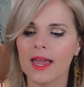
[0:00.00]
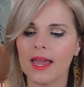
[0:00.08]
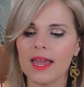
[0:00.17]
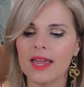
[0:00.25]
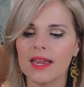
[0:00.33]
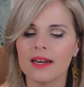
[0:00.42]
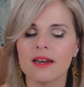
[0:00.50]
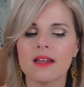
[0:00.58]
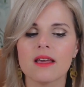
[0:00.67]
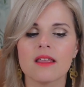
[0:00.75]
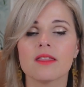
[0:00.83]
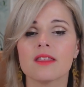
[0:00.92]

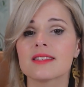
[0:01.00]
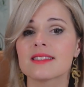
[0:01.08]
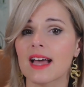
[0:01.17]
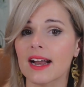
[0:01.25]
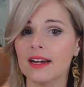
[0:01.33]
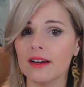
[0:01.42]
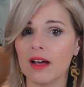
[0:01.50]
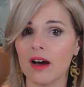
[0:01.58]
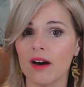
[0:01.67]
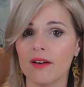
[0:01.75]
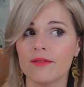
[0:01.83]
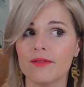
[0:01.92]
in the sign
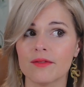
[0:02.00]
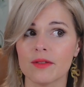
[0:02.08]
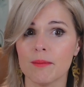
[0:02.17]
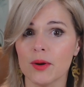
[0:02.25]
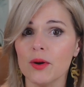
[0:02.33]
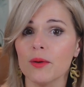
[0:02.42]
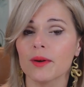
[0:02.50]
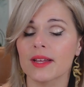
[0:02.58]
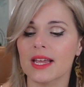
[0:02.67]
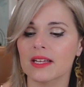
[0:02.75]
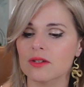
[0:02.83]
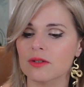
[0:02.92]
of the moon
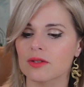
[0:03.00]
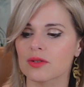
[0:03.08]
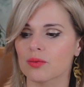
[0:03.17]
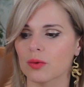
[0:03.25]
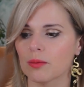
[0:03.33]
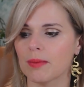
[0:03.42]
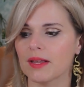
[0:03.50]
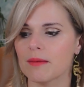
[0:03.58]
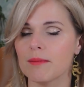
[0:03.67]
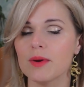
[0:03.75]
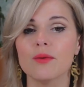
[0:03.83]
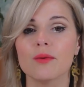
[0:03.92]
cancer is ruled by the
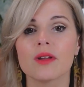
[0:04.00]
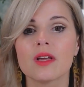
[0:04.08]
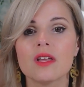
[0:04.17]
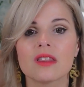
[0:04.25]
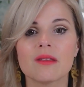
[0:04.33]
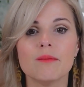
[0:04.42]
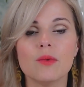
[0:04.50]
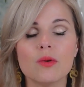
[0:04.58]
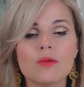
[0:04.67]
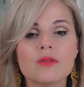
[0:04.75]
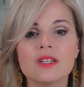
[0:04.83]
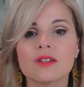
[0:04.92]
moon the
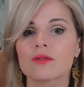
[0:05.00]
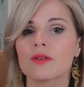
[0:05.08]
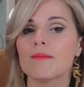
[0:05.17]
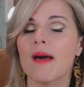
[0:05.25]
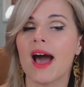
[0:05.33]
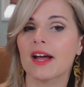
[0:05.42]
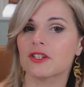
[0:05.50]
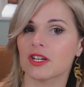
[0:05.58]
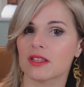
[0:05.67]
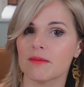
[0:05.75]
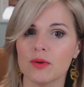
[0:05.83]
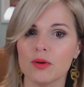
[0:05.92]
moon deals with
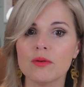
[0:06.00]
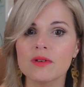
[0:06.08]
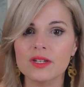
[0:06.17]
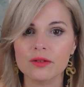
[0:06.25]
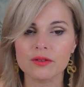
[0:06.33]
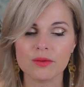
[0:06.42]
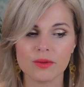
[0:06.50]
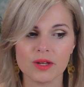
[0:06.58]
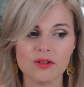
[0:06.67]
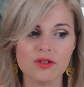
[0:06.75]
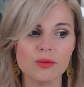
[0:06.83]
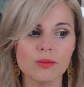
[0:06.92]
magic the moon deals with
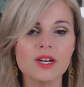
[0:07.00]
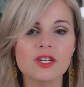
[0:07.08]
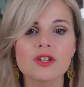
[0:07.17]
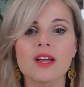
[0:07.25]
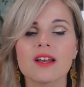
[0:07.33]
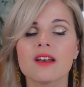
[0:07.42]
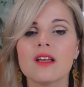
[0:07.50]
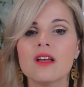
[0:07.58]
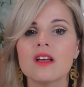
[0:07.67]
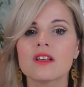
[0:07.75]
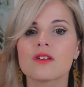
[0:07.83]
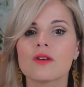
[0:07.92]
intuition
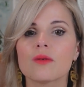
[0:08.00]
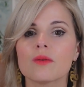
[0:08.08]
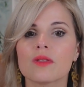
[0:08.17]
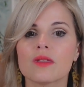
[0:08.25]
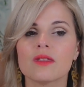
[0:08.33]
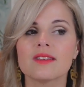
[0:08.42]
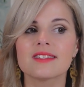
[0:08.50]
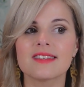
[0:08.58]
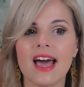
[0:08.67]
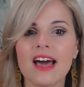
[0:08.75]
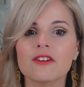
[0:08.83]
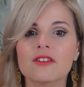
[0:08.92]
so
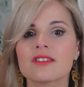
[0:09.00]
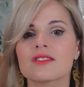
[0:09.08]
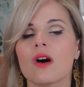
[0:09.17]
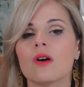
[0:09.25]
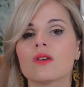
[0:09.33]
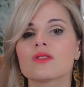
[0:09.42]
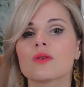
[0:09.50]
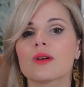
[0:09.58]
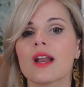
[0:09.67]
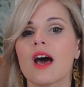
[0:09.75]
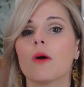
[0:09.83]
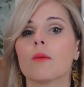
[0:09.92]
saturn is also
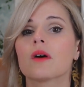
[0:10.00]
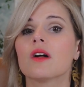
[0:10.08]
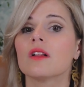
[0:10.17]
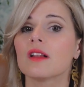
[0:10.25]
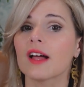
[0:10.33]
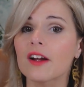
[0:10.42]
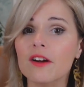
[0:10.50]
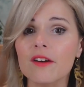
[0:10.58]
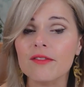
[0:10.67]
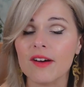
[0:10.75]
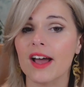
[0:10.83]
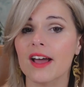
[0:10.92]
going to help
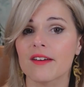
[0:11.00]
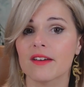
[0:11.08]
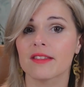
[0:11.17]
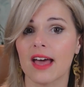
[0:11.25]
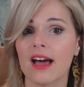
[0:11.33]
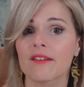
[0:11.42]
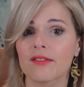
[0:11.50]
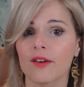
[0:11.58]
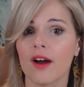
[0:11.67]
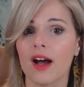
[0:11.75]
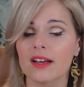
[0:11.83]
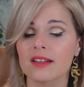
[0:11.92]
clarify that
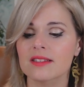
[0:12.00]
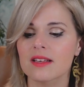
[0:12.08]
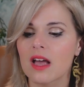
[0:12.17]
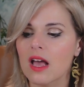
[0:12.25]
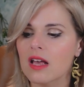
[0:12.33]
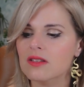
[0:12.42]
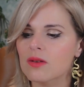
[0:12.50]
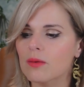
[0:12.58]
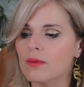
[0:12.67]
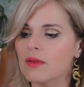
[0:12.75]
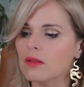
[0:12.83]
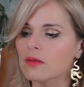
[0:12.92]
for us
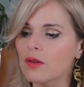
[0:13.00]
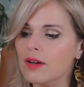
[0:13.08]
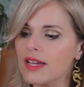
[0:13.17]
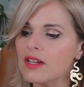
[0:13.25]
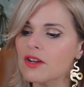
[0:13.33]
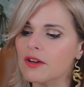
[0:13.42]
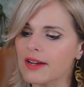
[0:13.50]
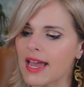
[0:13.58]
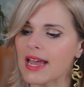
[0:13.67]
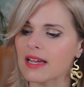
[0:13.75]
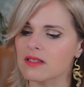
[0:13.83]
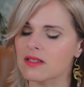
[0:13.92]
so look at your
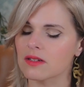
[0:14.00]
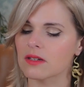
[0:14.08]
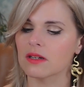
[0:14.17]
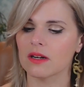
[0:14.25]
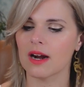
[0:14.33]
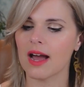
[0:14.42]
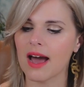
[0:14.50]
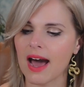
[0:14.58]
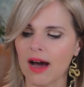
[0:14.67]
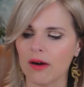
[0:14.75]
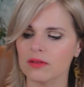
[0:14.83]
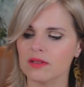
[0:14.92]
cancer
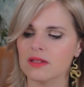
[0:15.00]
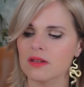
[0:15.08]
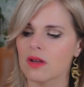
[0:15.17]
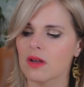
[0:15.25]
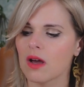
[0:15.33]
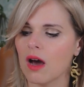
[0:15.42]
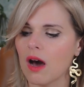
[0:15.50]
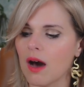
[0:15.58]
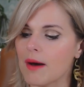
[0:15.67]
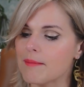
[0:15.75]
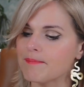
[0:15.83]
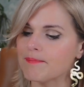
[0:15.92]
house
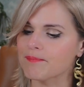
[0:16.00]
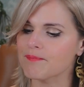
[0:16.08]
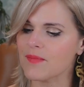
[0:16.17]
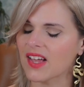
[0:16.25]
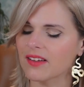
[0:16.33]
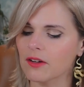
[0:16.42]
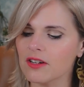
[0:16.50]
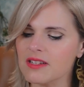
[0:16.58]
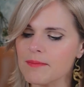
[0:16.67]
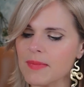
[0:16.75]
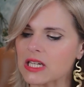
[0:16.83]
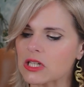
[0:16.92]
um, there
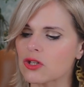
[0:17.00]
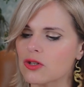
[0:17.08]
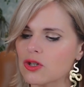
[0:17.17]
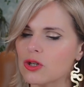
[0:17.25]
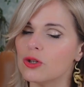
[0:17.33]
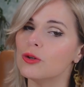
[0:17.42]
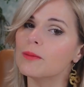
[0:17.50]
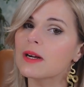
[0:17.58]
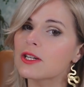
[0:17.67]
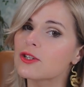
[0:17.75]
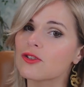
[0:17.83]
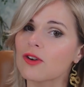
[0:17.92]
hasn't been too
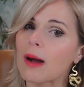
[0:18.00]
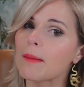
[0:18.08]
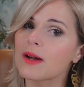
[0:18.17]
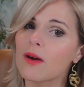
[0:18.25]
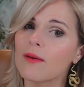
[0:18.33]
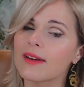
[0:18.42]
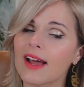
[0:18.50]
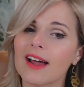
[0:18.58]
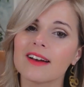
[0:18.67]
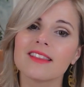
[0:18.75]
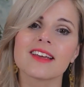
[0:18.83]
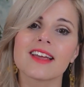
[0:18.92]
much drama going
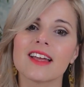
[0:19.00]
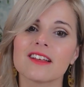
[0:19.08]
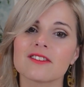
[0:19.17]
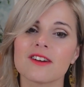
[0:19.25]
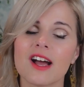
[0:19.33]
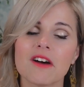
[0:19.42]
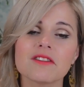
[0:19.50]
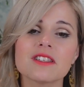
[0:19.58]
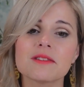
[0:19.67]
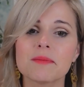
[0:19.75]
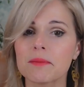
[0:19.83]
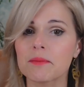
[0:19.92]
on in the cancer house.
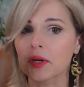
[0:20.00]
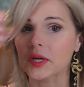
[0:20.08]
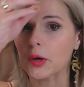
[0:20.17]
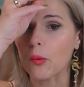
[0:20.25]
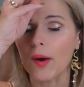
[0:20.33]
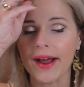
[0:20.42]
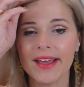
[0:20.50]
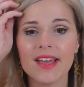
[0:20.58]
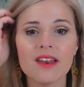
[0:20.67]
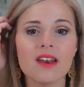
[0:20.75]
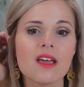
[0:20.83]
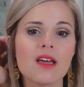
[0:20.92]
It's been pretty
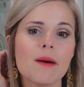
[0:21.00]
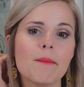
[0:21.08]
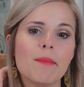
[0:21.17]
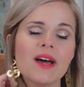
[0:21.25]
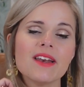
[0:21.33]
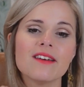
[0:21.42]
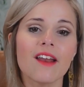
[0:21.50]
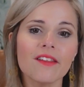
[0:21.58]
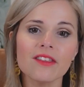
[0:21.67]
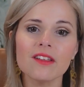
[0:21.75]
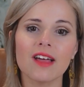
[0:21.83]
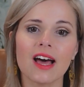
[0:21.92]
quiet, but
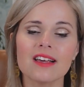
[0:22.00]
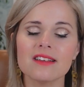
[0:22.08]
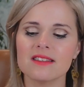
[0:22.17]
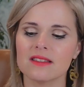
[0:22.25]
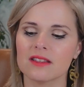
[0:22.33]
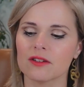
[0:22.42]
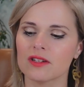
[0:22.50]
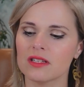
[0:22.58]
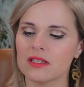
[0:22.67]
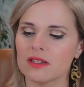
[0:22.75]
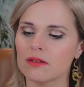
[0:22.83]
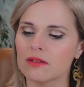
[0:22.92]
nonetheless, there's
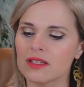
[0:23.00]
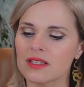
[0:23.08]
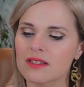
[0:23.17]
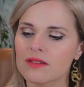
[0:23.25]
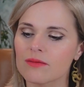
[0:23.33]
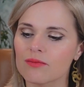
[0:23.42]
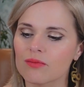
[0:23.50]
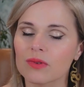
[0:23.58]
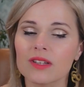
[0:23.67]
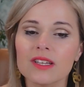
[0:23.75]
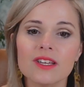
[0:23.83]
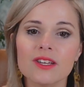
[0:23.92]
still this
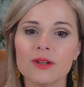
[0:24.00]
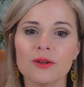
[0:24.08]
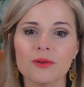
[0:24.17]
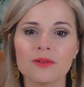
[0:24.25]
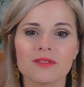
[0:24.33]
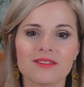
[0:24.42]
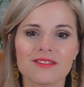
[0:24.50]
really cute,